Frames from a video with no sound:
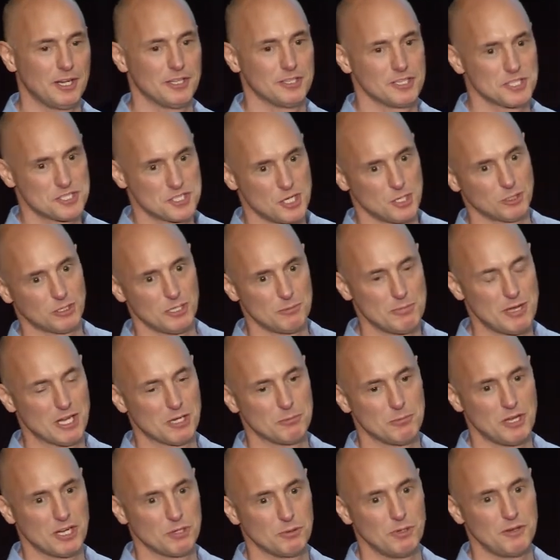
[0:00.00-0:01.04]
and the total amount
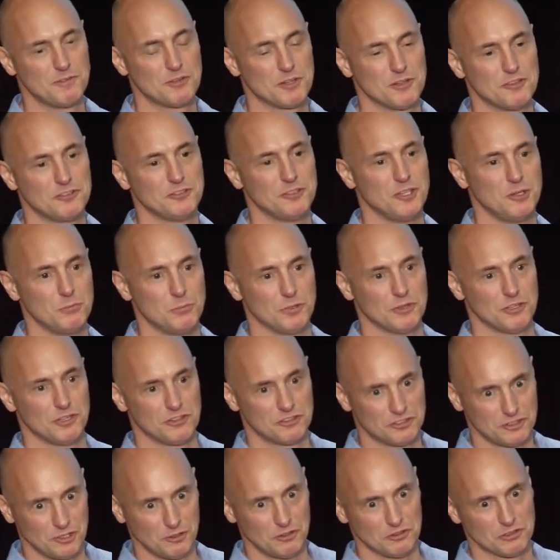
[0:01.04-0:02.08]
of money we've consumed with this
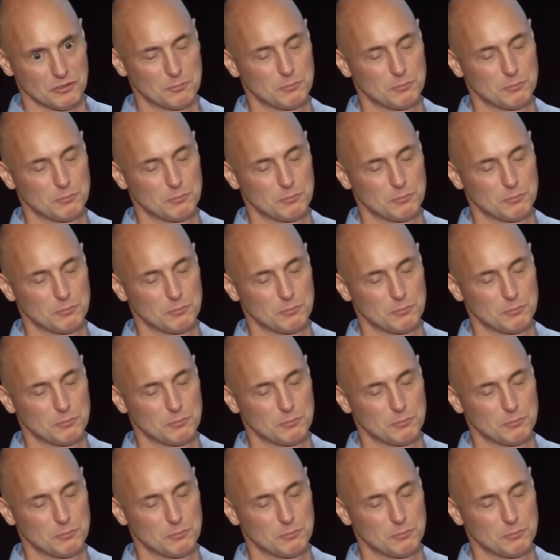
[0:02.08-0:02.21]
series